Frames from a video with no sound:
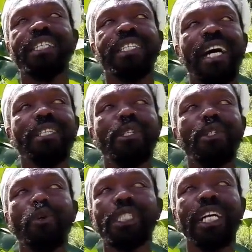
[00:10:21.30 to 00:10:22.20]
decided to
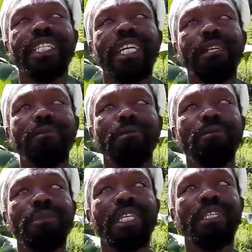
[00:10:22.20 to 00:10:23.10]
use that name
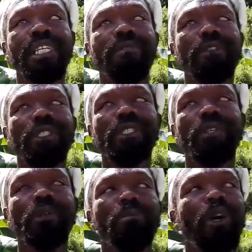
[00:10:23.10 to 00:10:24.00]
even to
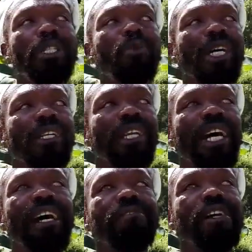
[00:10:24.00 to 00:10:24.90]
the point
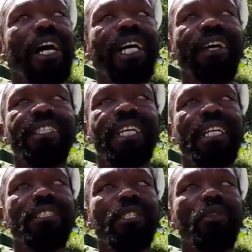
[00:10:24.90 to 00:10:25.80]
whenever I get the
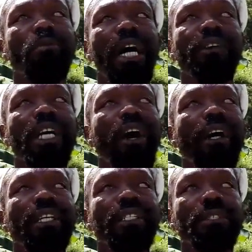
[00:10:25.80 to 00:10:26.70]
chance to do my
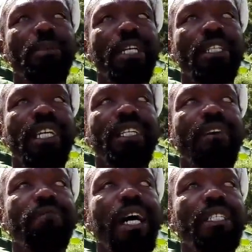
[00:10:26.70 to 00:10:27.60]
recordings, because as
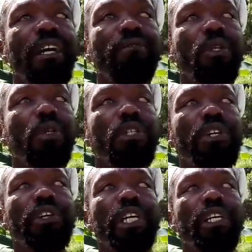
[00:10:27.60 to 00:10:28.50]
I've told you
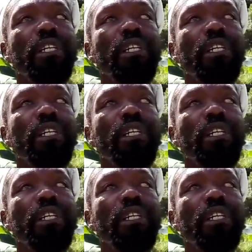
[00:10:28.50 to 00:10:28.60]
earlier,